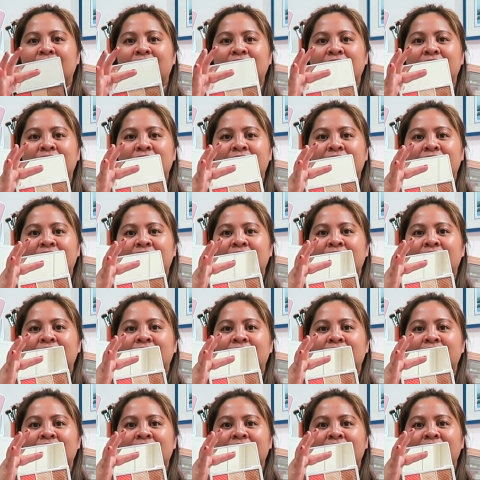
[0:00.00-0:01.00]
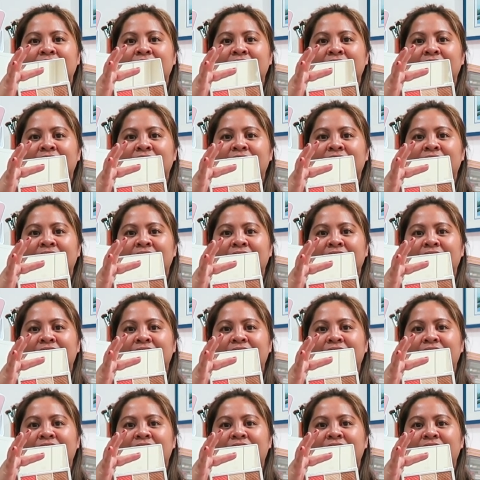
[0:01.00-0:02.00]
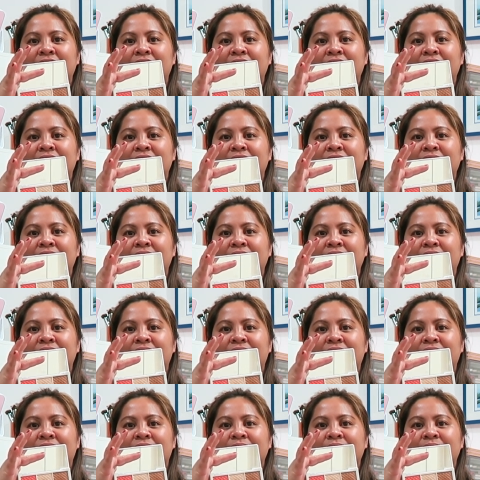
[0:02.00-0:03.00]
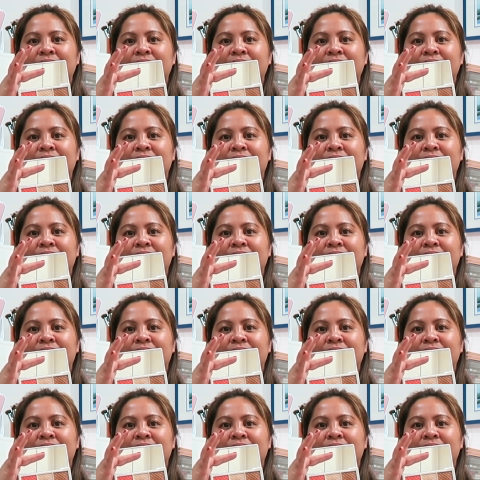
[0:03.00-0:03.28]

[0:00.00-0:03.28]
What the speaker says: (no one is talking)